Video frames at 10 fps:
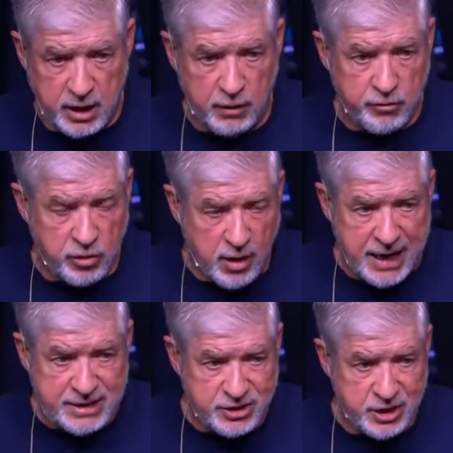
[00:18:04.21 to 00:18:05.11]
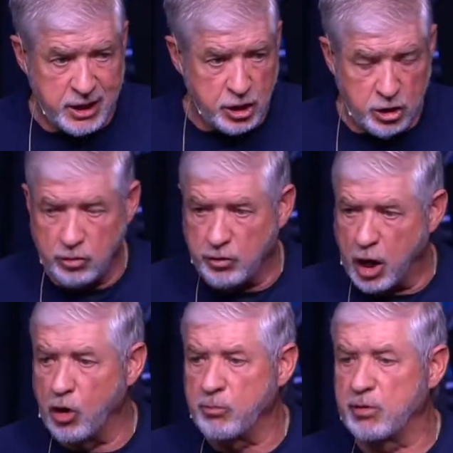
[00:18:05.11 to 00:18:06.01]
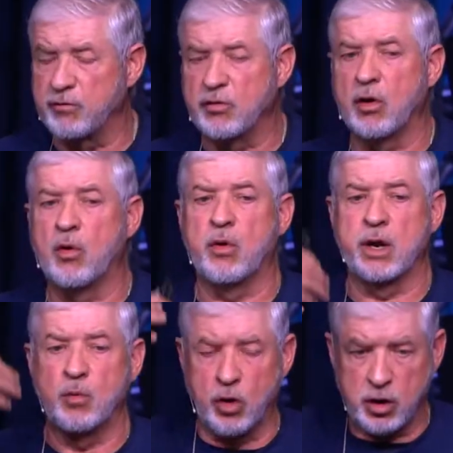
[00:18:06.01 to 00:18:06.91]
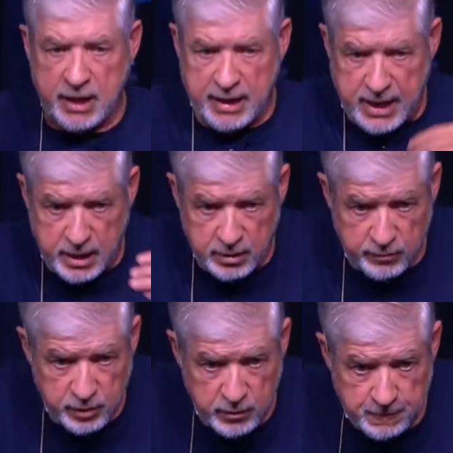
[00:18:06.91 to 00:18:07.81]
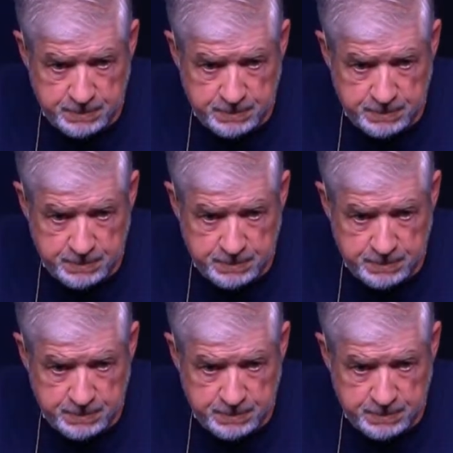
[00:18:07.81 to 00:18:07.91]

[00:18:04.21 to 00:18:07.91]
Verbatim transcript: of Christ in you, the hope of glory working out of you.